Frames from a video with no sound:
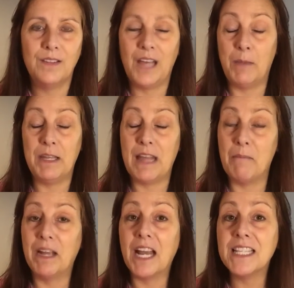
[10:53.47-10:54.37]
I mean, that
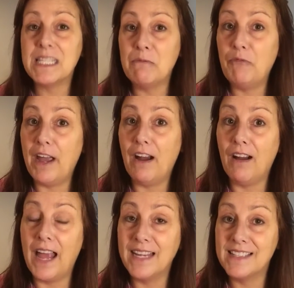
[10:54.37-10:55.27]
might not seem fair,
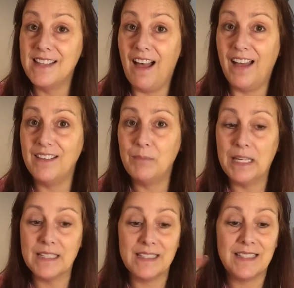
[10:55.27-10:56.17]
and it's not,
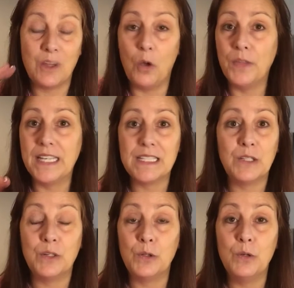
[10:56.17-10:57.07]
because the whole thing's
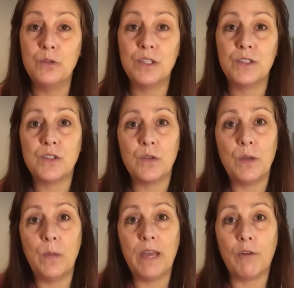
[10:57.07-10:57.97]
an illusion so that
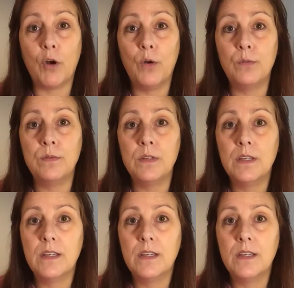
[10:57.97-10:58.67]
we have our own